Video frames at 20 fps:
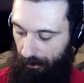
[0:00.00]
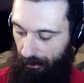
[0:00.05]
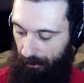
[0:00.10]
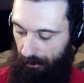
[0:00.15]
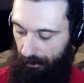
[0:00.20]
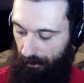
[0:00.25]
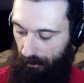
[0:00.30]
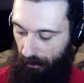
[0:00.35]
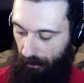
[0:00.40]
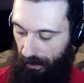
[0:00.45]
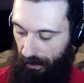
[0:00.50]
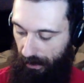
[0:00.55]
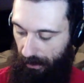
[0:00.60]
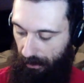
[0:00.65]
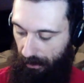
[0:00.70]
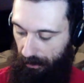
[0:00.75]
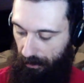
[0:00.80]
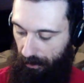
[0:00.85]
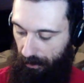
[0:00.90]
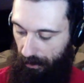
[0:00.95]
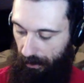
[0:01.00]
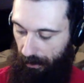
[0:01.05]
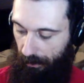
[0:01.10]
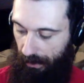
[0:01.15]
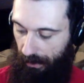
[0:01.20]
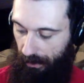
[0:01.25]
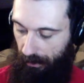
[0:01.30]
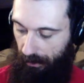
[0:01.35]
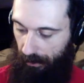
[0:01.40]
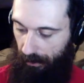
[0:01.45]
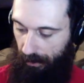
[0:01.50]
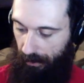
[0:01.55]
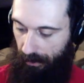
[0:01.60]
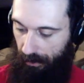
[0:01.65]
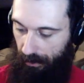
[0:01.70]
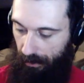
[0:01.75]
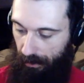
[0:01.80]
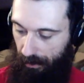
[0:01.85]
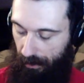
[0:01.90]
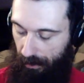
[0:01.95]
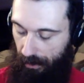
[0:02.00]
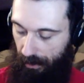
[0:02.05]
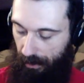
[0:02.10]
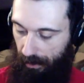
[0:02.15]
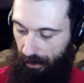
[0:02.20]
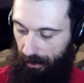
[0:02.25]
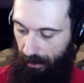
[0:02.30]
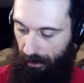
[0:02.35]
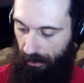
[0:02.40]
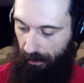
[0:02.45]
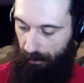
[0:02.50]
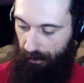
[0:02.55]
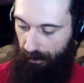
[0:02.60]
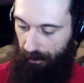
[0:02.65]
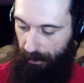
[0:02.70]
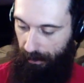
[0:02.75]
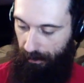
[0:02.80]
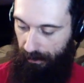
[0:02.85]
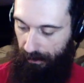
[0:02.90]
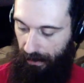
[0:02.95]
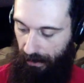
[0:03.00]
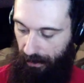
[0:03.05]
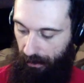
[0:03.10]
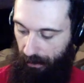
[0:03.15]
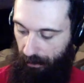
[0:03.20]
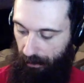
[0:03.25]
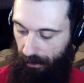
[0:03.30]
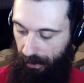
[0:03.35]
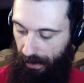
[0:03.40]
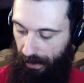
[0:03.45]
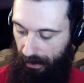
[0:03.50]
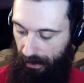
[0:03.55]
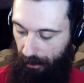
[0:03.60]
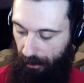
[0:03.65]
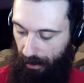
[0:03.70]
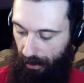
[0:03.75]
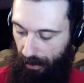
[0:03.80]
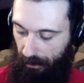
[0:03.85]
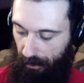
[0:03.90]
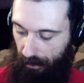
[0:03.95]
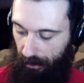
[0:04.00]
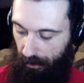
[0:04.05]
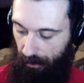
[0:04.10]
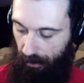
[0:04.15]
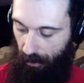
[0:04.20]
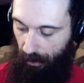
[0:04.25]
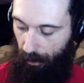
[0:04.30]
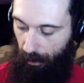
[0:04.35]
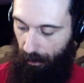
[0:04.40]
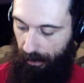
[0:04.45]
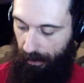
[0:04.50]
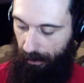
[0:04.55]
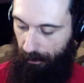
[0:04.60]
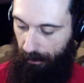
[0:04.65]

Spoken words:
We hear the story about people taking over the national parks to grow opium.